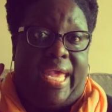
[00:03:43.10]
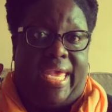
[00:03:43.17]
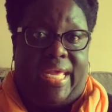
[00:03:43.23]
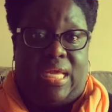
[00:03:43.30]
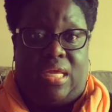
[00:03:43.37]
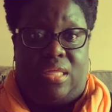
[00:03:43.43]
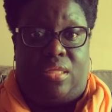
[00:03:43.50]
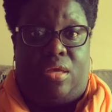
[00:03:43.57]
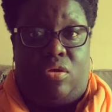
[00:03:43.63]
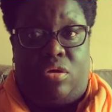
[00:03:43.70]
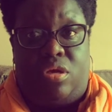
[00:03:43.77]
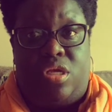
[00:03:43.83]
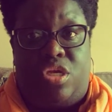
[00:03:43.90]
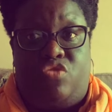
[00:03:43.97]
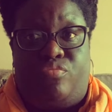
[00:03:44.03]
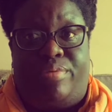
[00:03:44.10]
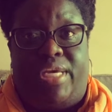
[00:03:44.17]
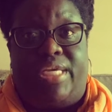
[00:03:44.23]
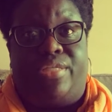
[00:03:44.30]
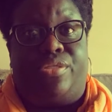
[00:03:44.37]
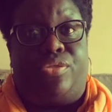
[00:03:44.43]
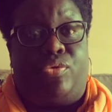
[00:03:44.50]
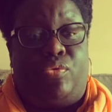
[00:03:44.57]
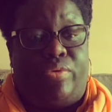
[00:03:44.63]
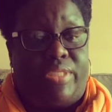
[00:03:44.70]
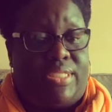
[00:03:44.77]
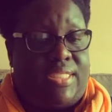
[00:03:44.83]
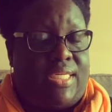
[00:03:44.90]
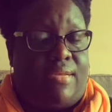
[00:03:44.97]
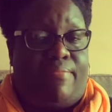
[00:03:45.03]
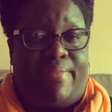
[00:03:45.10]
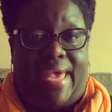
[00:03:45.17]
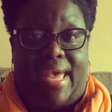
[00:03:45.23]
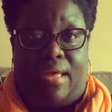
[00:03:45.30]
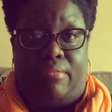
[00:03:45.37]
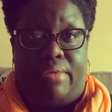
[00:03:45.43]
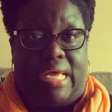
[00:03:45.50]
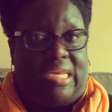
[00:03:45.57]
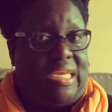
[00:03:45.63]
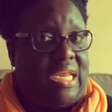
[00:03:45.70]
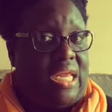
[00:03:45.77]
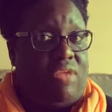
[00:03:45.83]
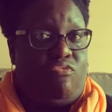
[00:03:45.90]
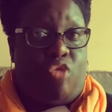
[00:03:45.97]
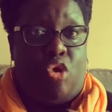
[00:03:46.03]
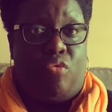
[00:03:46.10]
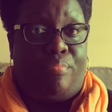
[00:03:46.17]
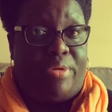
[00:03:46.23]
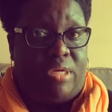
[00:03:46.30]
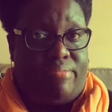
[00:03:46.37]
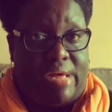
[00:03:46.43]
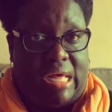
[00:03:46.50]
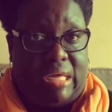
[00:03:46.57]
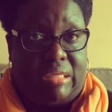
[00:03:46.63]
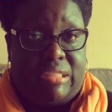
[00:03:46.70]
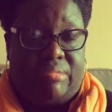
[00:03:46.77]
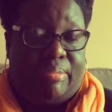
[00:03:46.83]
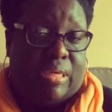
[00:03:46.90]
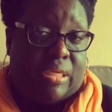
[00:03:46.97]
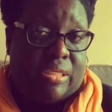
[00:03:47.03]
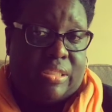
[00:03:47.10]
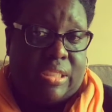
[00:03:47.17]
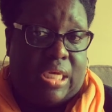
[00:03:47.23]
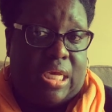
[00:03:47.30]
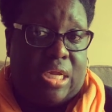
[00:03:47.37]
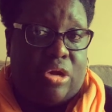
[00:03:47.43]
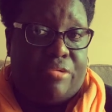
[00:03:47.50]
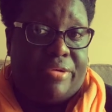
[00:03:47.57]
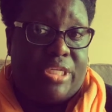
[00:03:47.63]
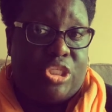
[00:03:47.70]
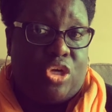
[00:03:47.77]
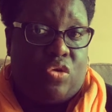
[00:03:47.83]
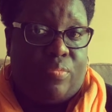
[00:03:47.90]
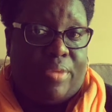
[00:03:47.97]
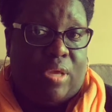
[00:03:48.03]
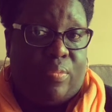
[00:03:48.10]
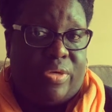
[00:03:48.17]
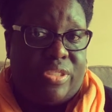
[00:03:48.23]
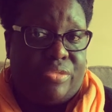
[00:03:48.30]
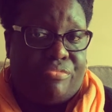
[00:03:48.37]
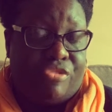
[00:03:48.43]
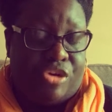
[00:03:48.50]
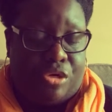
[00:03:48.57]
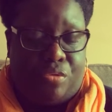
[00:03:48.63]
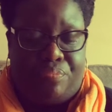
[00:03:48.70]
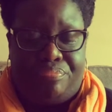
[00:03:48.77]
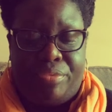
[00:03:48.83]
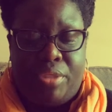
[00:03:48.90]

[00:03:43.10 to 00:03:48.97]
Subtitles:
and go to the UPS store and send it back. I didn't even open the box because he already told me it wasn't real.